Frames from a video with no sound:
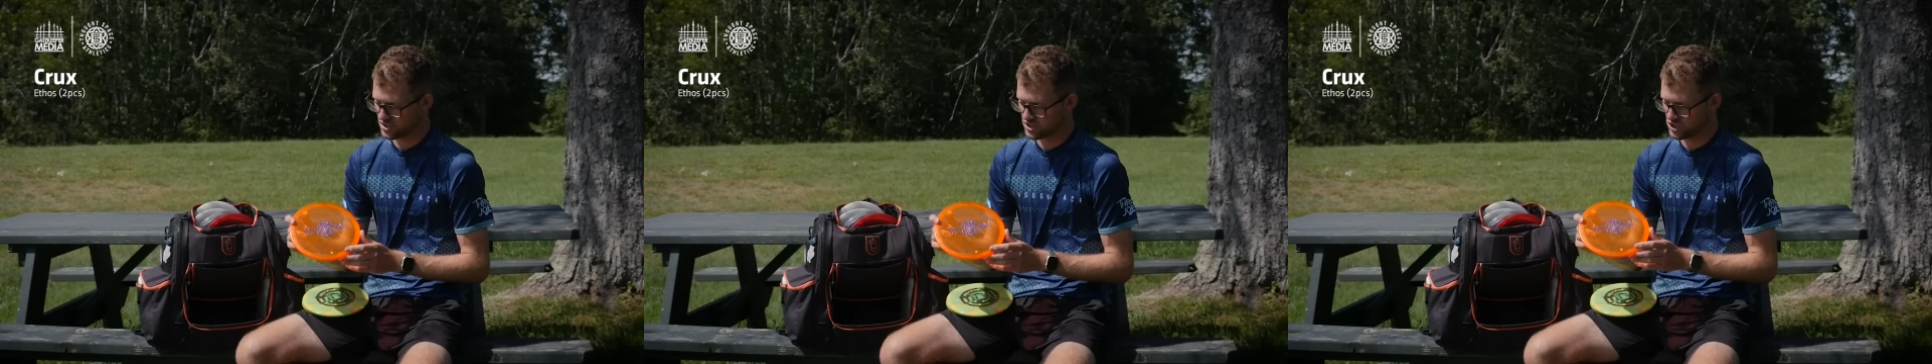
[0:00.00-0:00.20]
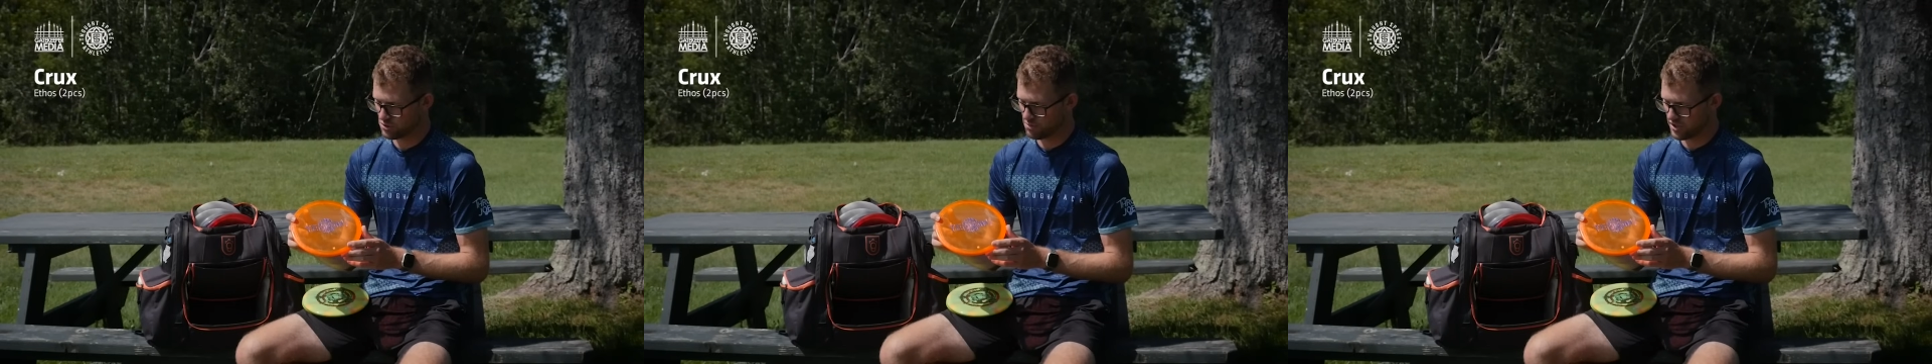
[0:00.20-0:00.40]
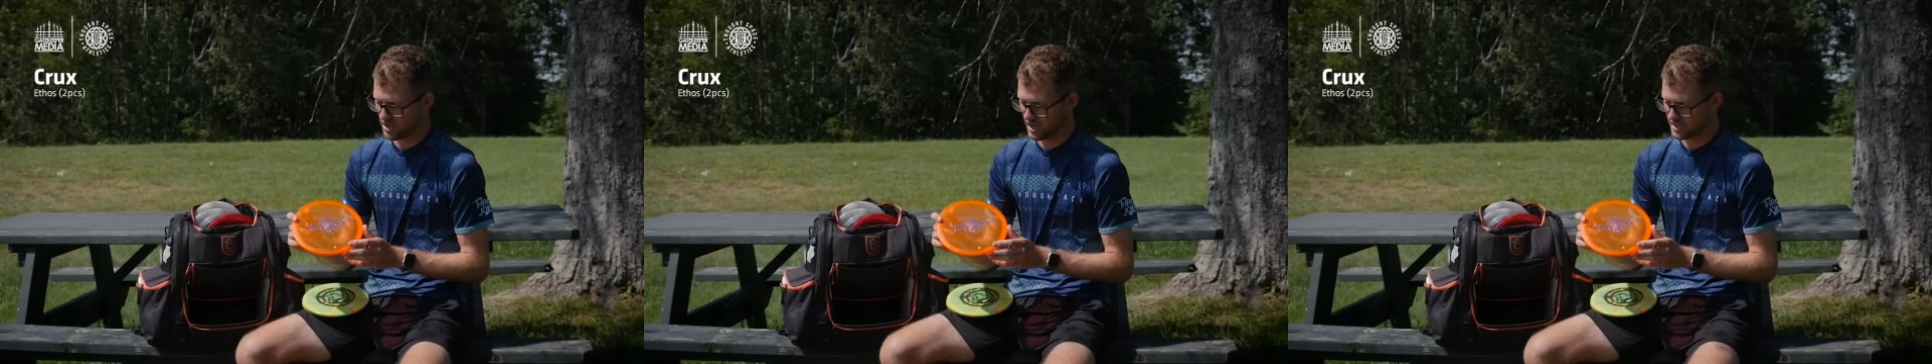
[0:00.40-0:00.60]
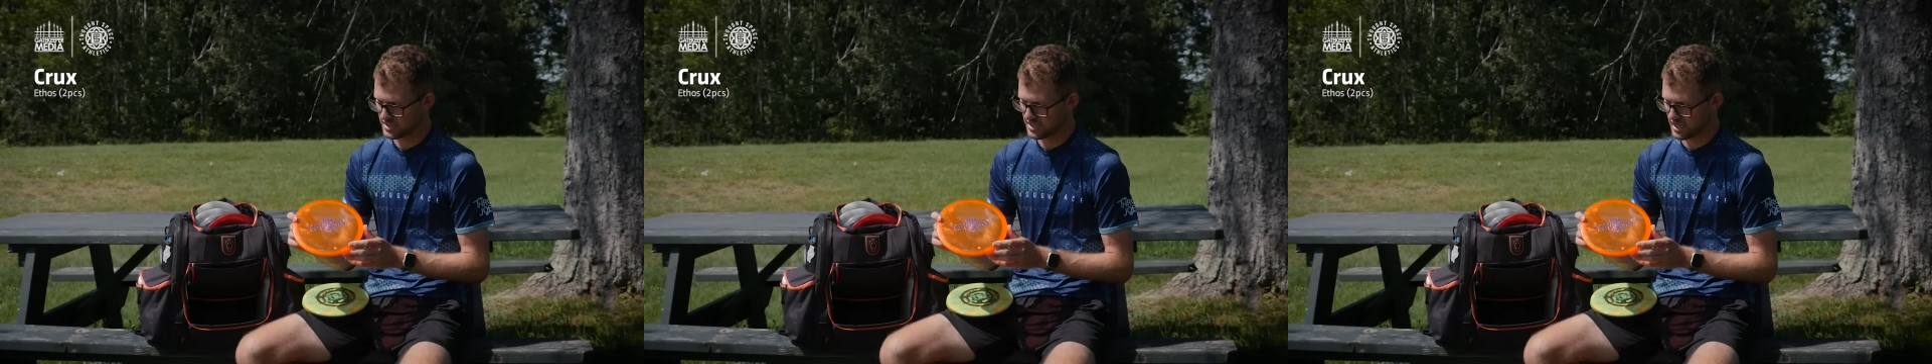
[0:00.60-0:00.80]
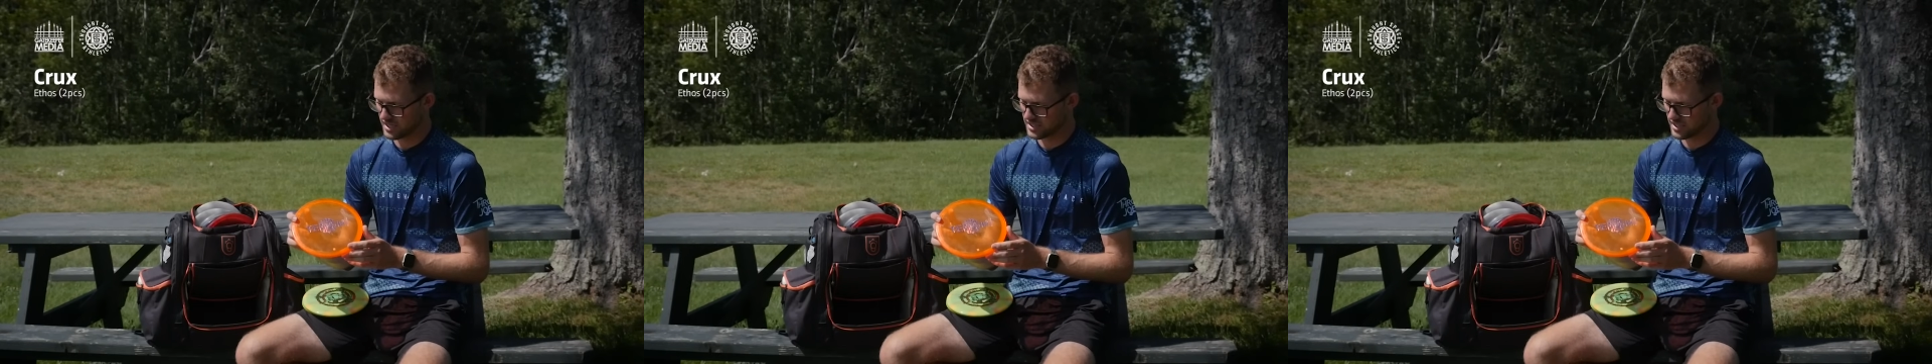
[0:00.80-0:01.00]
super nice
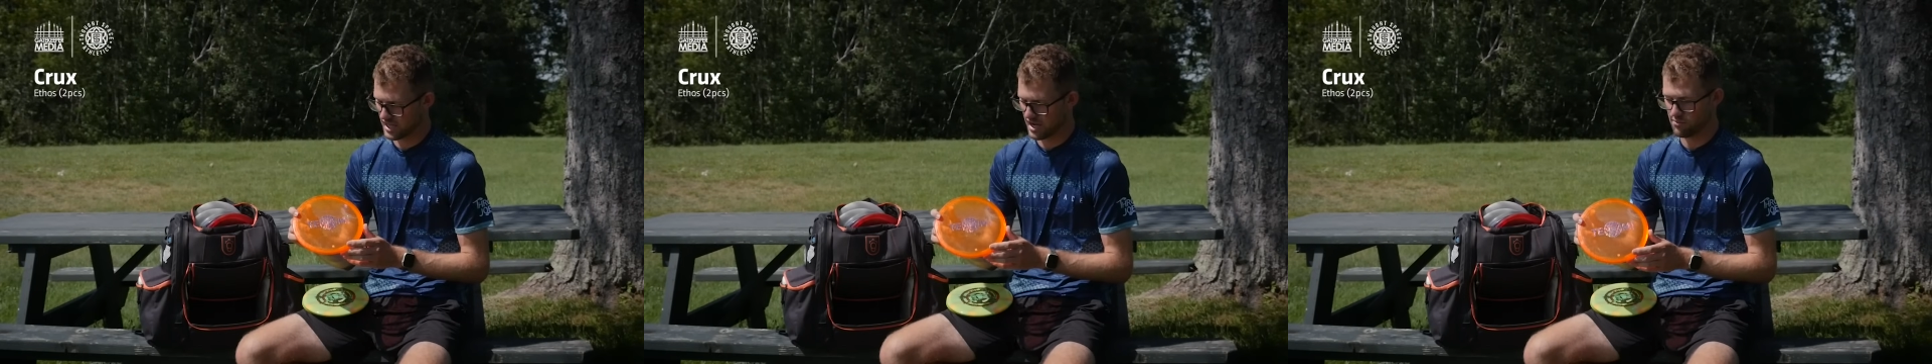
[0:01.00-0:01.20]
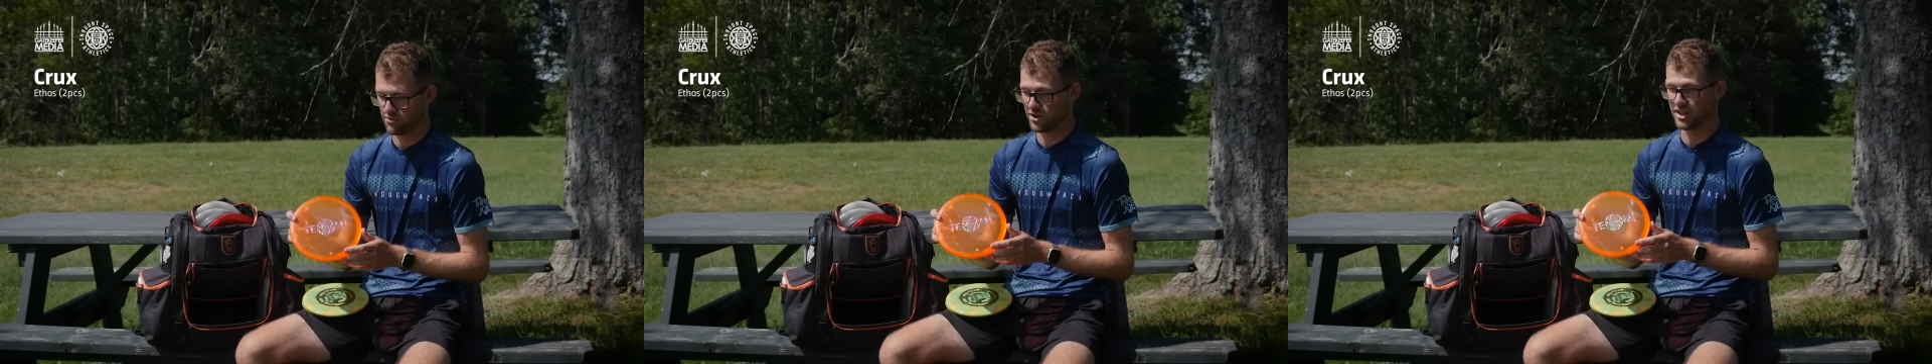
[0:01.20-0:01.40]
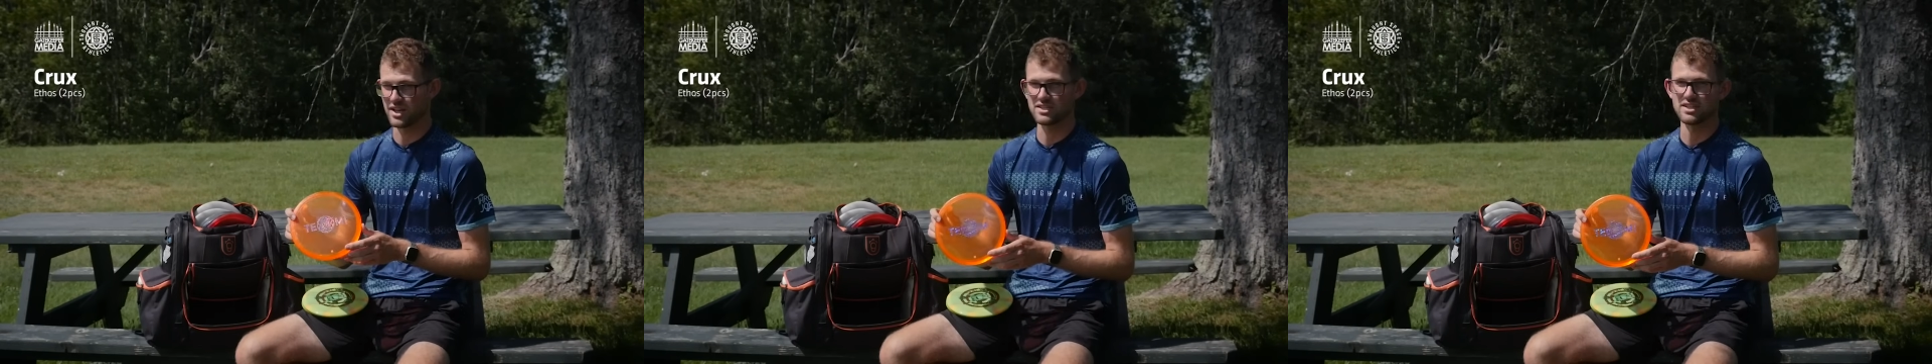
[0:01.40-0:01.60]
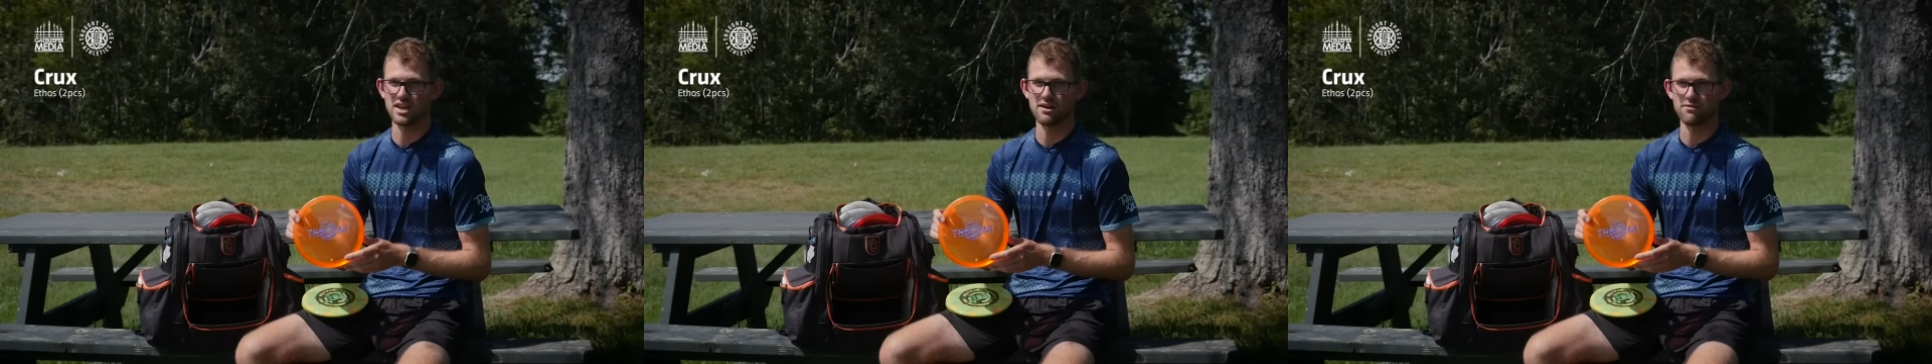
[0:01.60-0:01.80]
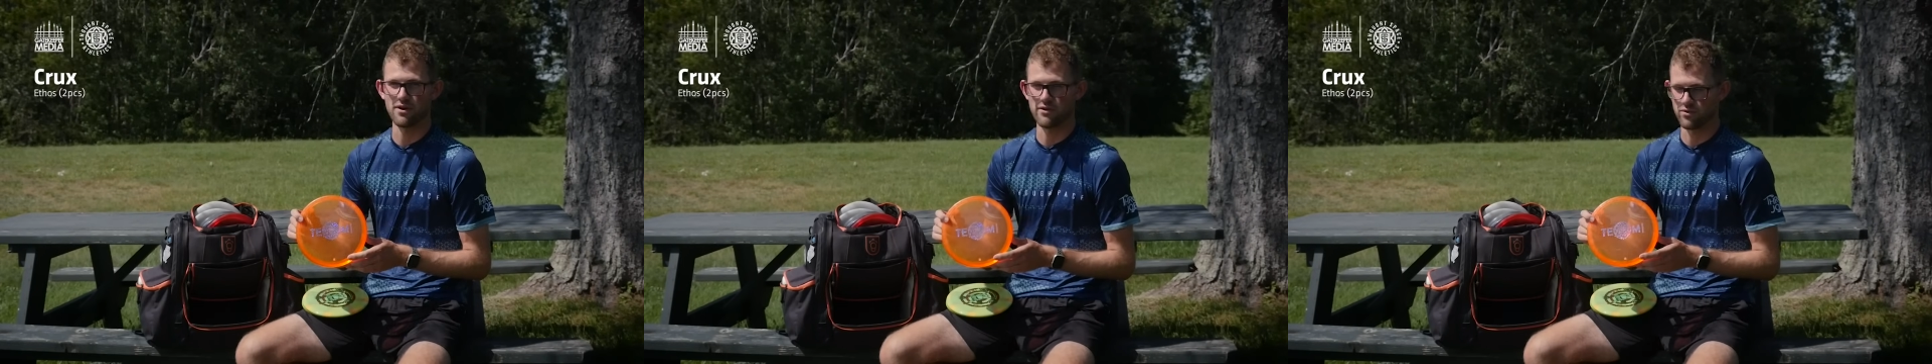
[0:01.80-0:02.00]
disc that I'm really
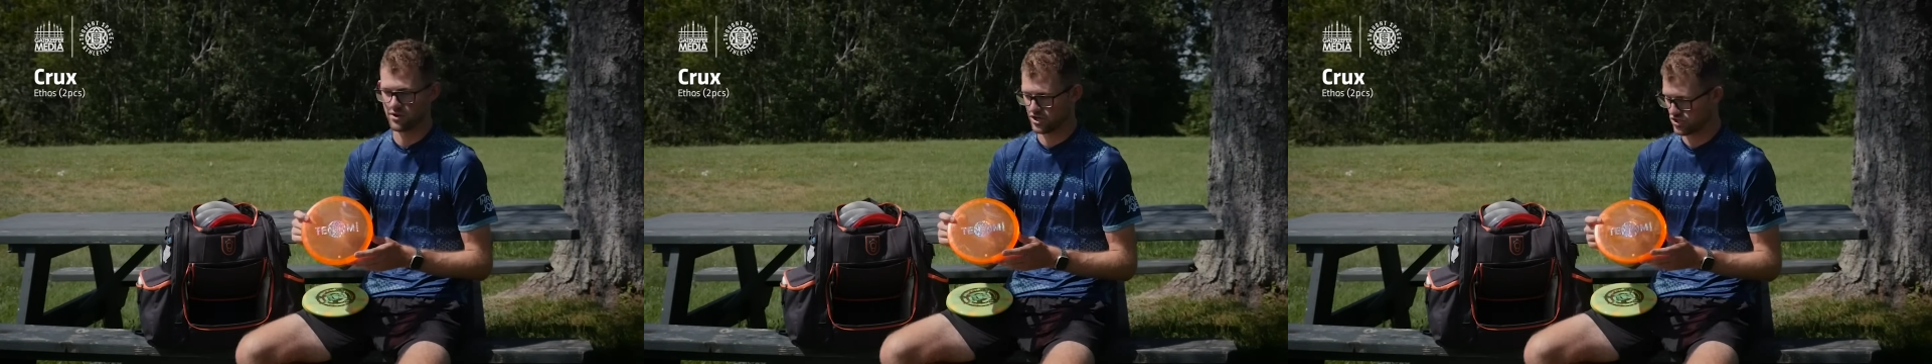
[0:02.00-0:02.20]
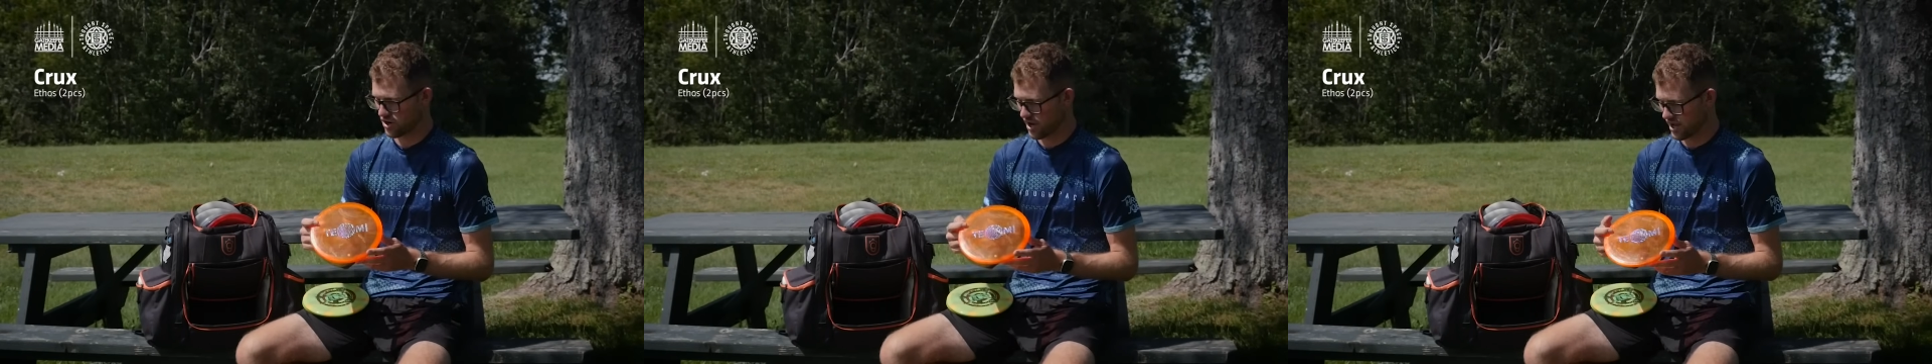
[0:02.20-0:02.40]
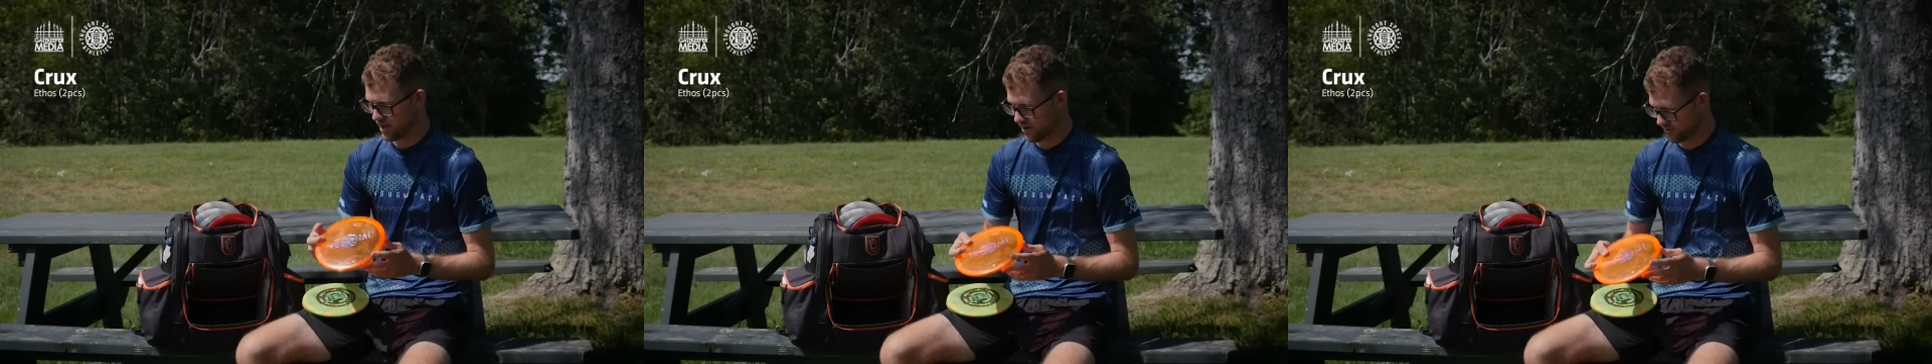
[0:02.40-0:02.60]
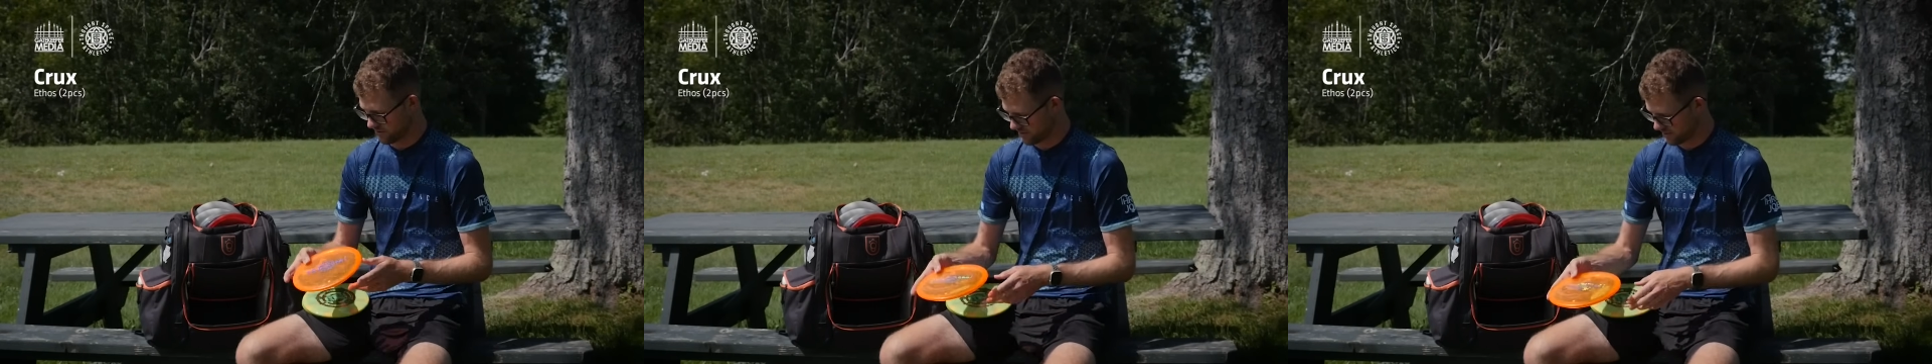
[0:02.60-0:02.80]
excited for everyone to try out.